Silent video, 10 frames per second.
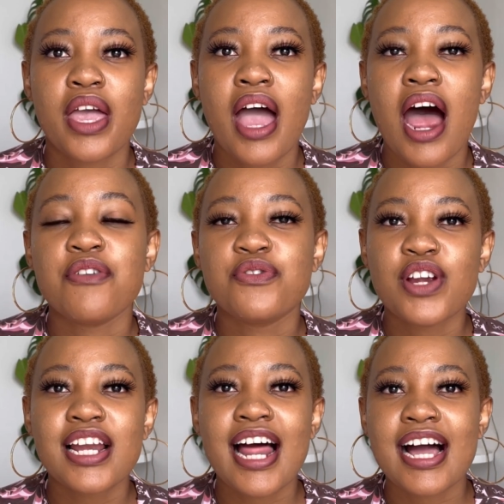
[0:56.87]
I
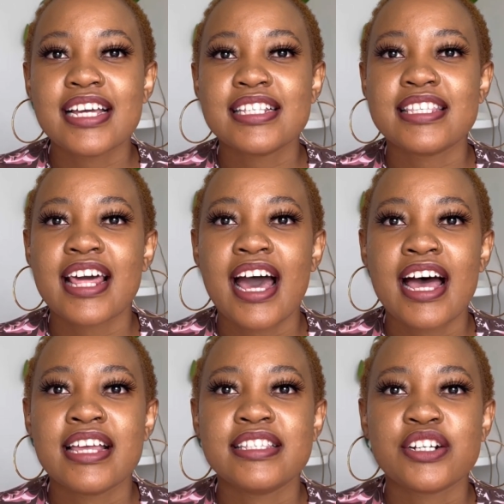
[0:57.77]
realized
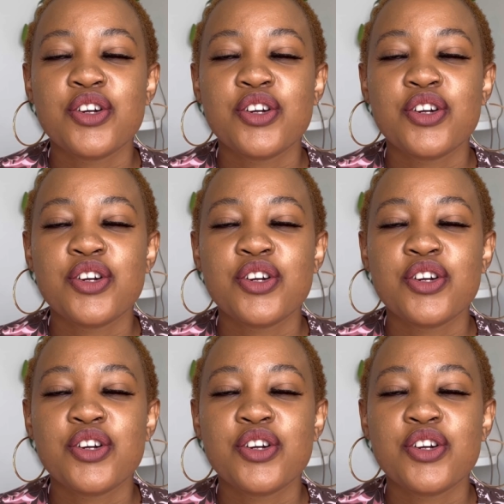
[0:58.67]
that